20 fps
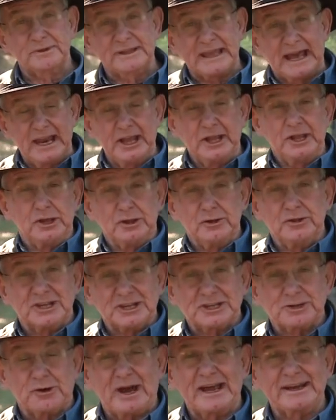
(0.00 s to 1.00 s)
telling you
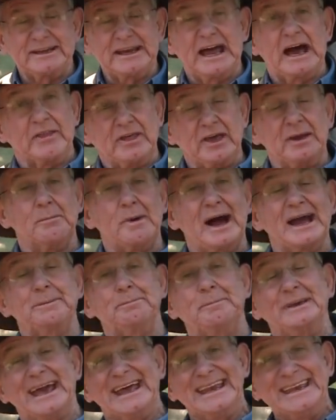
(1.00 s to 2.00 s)
this right now, there
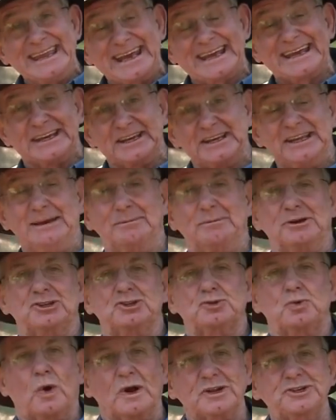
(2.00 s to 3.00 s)
might be a
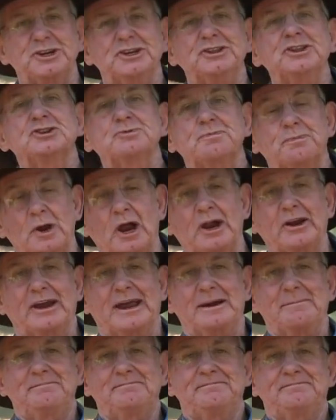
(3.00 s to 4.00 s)
Nicodemus watching this
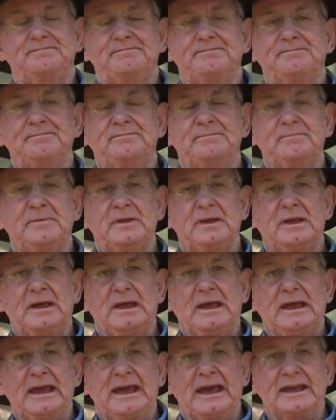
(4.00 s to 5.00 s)
program
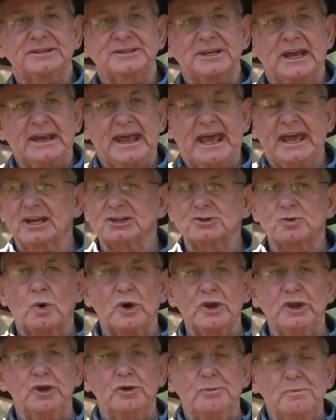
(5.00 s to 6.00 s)
and saying, Angus,
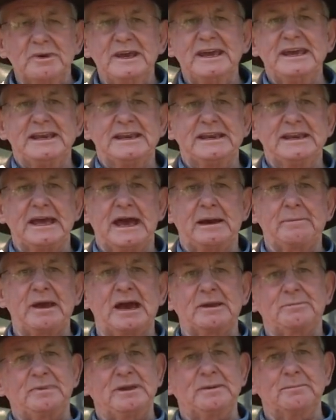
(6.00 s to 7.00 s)
what do you mean
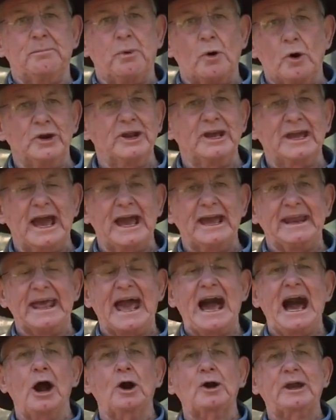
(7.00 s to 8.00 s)
about being born again?
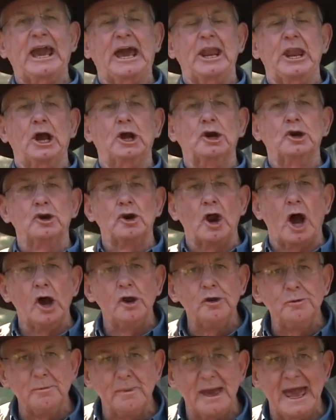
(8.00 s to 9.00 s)
How can a
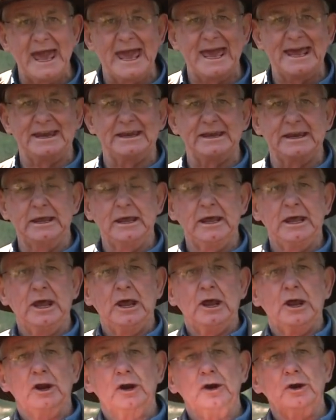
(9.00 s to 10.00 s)
grown man
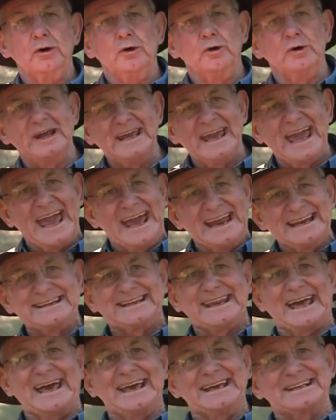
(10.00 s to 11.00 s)
re
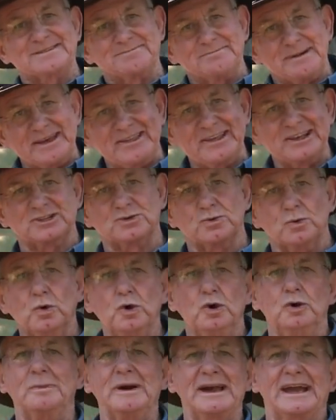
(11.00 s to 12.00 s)
enter his mother's
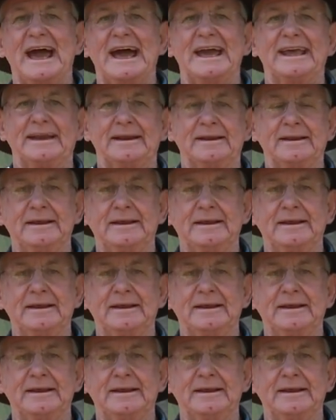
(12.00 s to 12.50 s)
womb again?